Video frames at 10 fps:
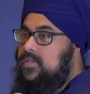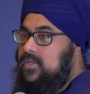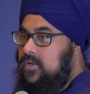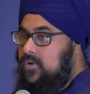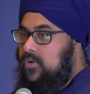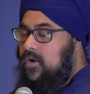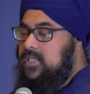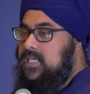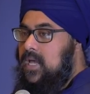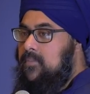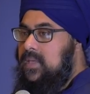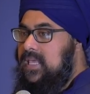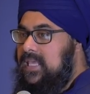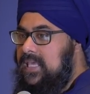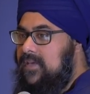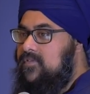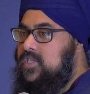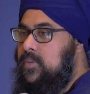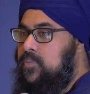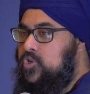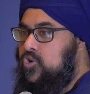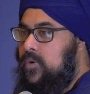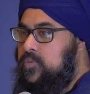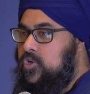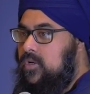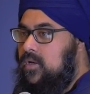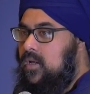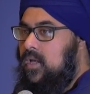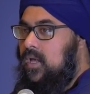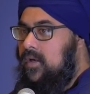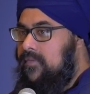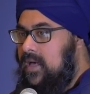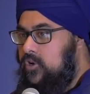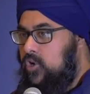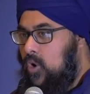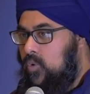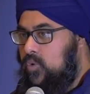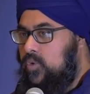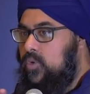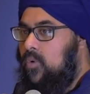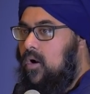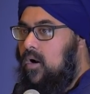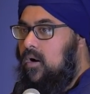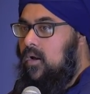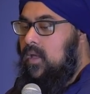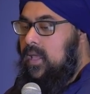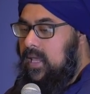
Sri Guru Granth Sahib gives the prescription of how to know who you are